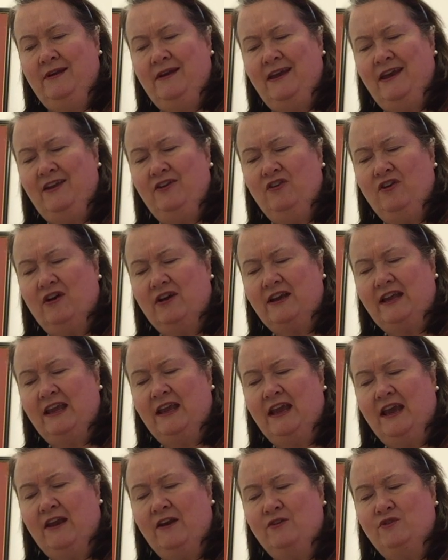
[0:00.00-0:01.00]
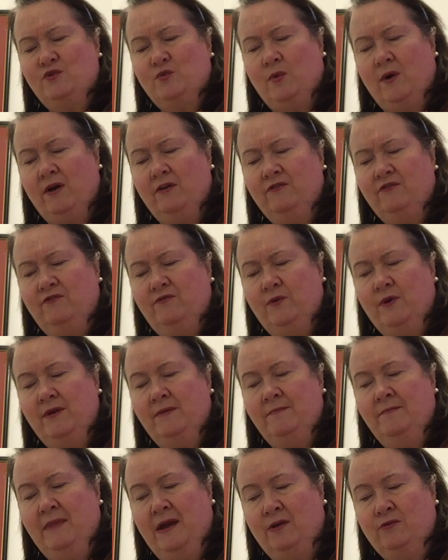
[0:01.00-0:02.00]
and knocking out a
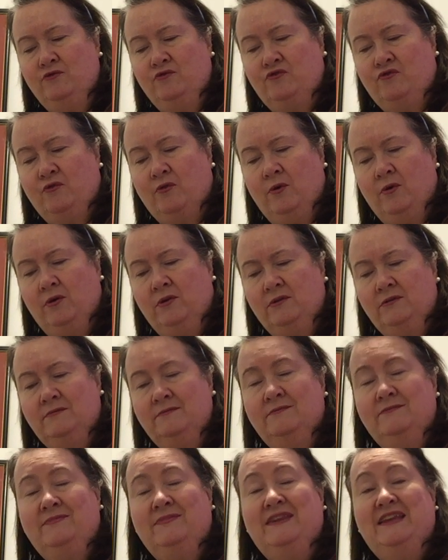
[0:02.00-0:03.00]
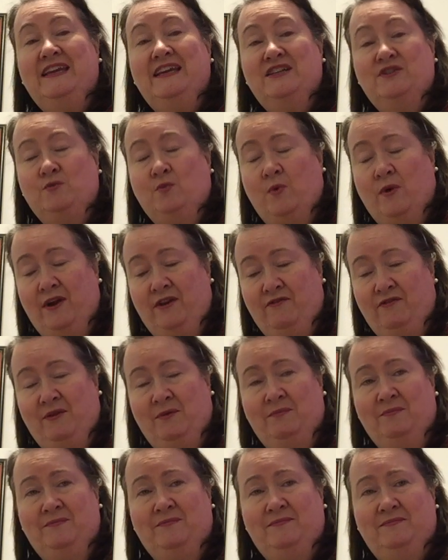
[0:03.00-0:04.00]
12-foot mountain troll is one of them.